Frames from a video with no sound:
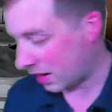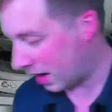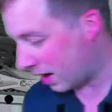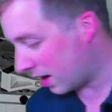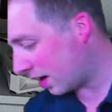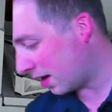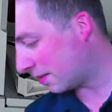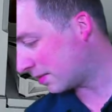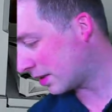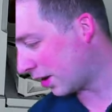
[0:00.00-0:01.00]

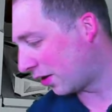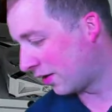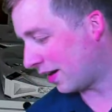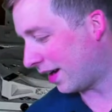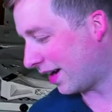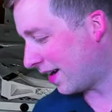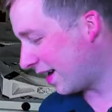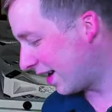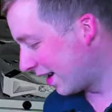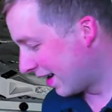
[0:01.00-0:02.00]
Um, so
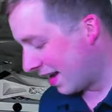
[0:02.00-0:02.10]
uh,